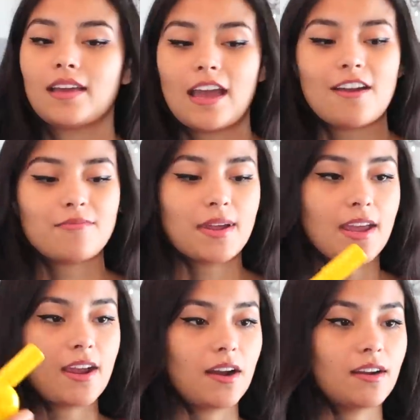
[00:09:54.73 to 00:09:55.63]
like half my
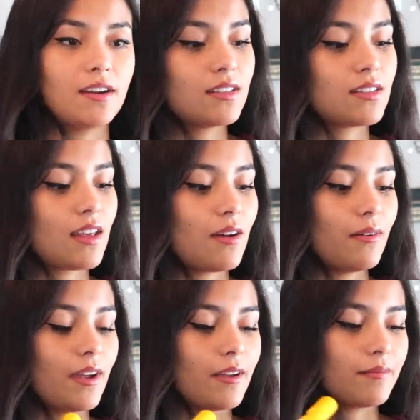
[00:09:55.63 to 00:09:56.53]
hair, so that
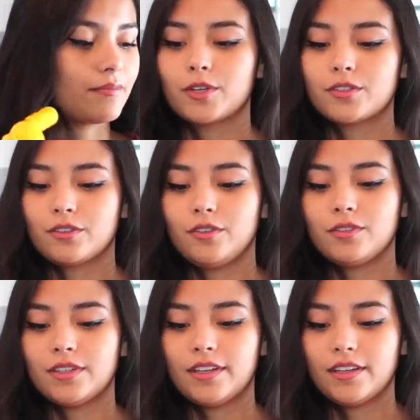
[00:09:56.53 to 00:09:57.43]
way we're still
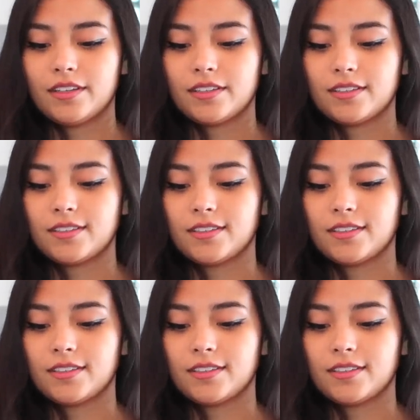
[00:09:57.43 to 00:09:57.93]
using this.